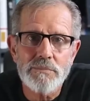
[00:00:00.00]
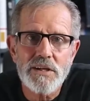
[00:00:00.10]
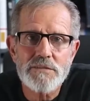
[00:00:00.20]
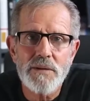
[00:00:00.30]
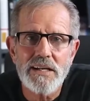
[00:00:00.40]
by
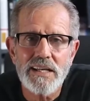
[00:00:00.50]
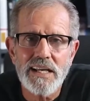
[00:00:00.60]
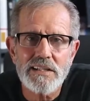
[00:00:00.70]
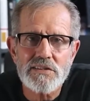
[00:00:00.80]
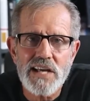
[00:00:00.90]
spending
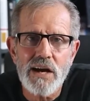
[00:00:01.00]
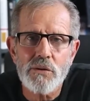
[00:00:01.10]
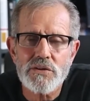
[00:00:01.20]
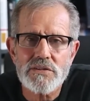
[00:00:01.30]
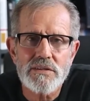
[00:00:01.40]
endless
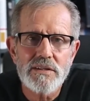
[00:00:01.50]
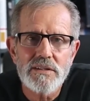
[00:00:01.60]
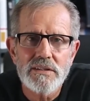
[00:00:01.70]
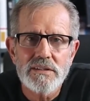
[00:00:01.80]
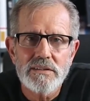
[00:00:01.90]
hours
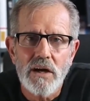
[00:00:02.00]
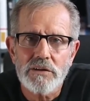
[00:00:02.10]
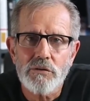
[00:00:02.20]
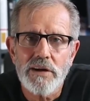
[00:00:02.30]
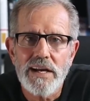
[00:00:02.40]
on
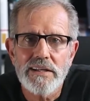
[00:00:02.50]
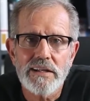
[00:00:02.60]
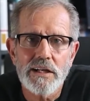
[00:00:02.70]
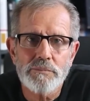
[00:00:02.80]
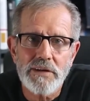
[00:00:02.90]
creating
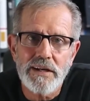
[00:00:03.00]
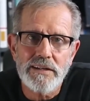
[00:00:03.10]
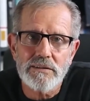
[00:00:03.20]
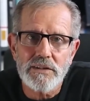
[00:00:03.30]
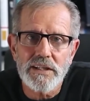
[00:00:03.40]
and
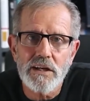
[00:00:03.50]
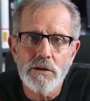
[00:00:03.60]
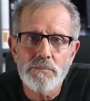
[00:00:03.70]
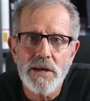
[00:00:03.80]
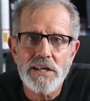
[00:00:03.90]
updating link
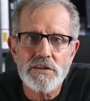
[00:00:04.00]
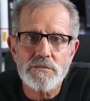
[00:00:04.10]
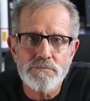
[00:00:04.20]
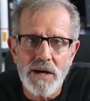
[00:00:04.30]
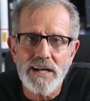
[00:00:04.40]
hub pages,
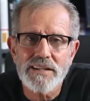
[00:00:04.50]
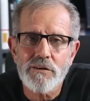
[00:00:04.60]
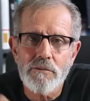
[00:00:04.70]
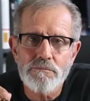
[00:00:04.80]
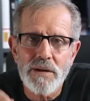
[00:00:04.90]
but there
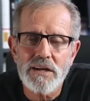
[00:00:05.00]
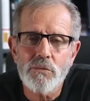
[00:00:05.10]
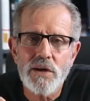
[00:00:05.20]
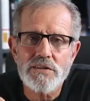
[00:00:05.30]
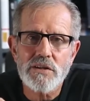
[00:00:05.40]
are better
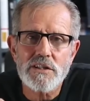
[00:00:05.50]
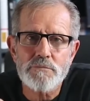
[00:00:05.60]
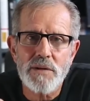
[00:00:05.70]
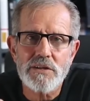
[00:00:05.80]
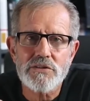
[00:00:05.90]
ways you can
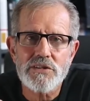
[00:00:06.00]
spend your